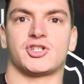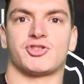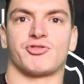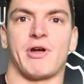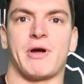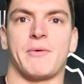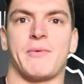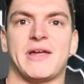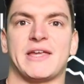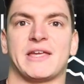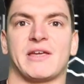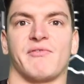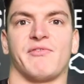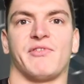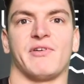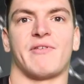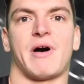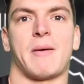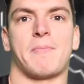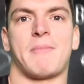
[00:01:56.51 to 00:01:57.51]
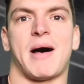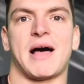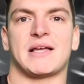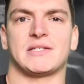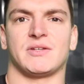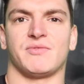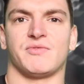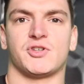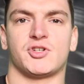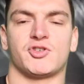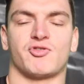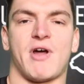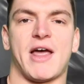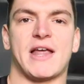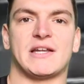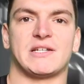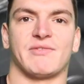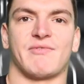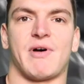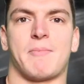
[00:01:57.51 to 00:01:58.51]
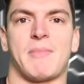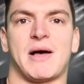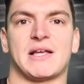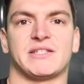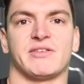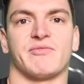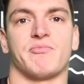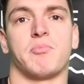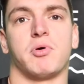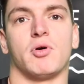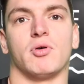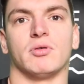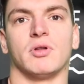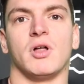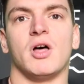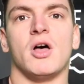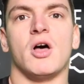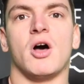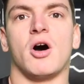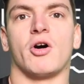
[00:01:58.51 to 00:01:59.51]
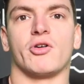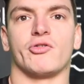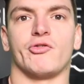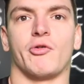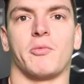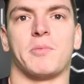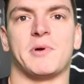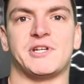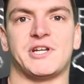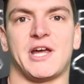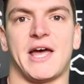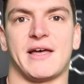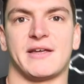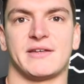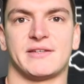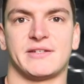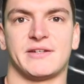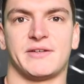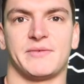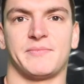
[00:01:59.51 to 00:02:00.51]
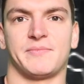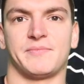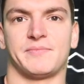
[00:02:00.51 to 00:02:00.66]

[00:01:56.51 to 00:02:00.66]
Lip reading: straight away, you can feel that massive stretch and that massive pull on your upper chest.